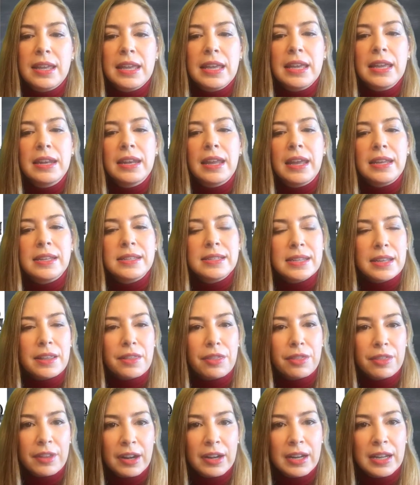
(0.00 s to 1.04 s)
in
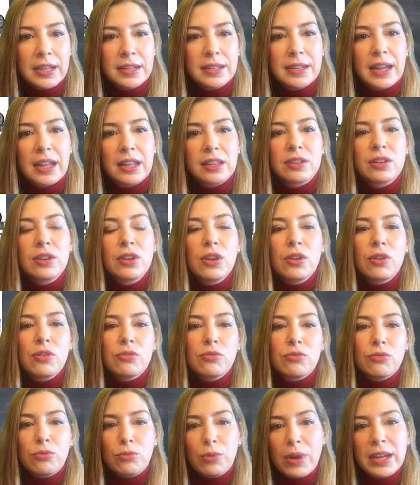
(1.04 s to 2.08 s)
1830 that
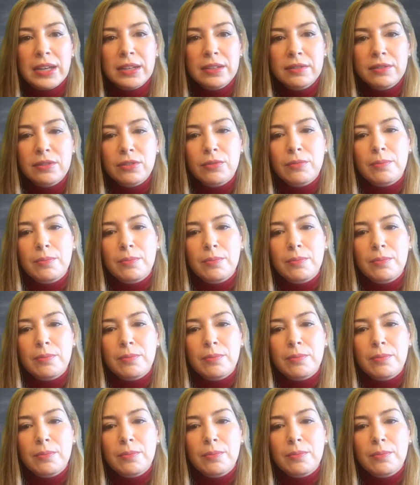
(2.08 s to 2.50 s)
went